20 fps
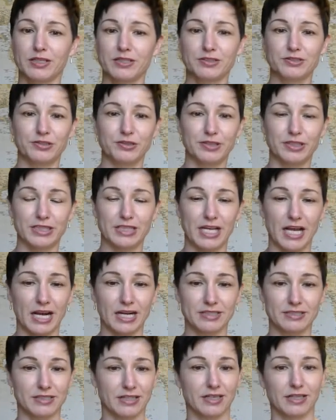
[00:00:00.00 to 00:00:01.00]
to
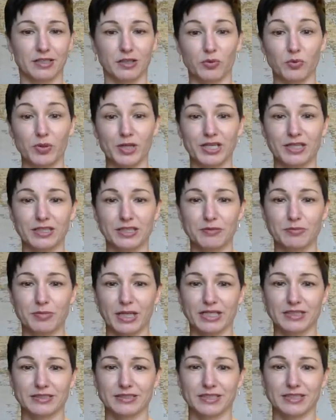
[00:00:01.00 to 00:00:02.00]
connect on a weekly
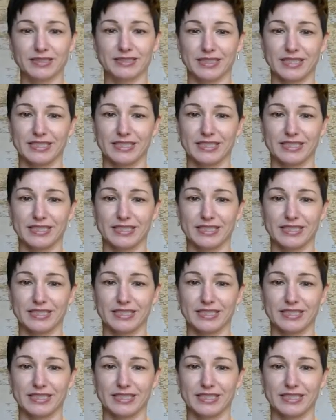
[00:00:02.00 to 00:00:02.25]
basis